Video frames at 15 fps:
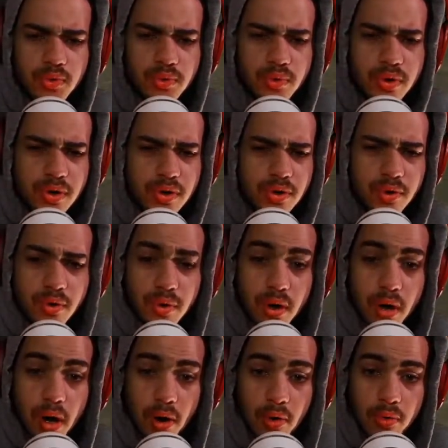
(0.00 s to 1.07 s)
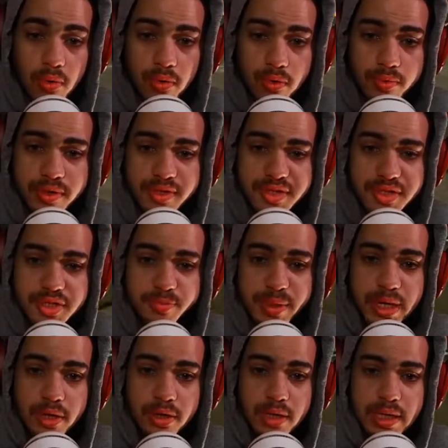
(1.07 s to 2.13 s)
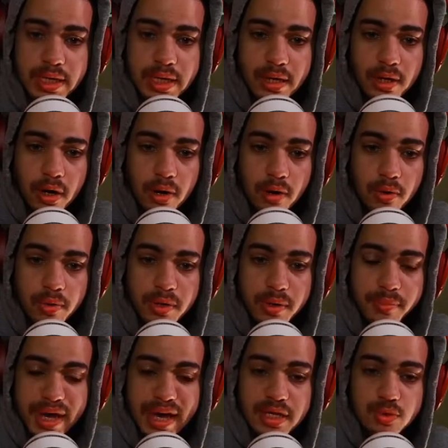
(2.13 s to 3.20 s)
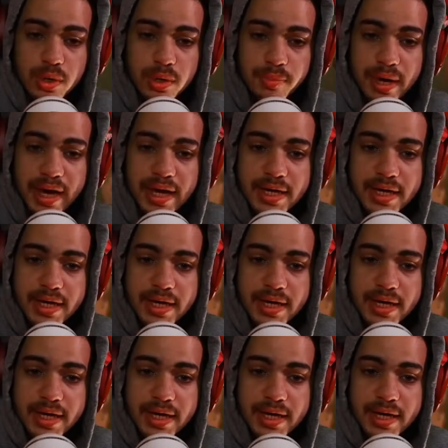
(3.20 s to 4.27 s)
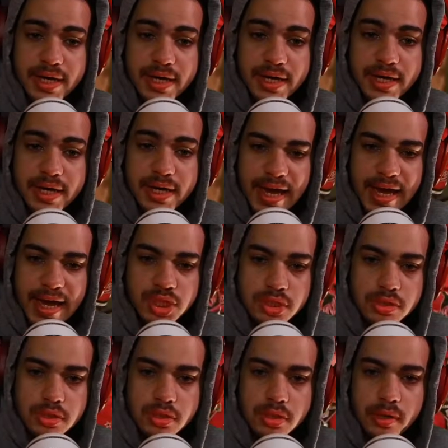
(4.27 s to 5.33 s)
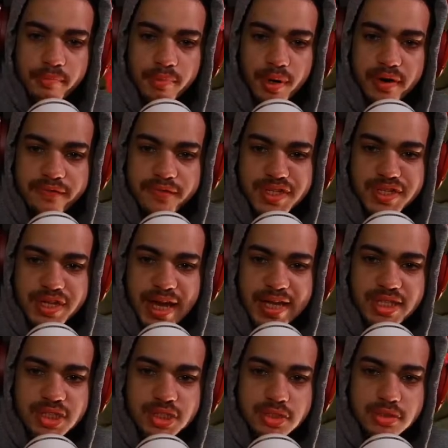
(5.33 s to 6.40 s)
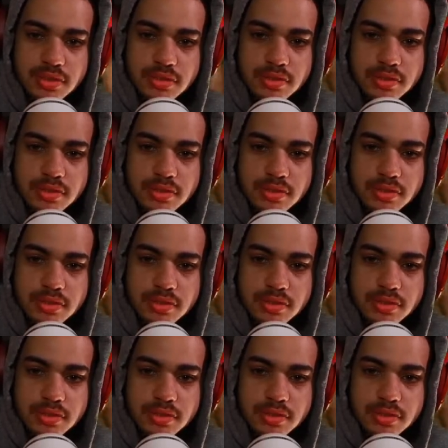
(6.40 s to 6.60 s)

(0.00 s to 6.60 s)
ooh, ooh, oh, with a little spit. Oh, what a pass, what a pass. Butterfinger agent. Butterfinger agent.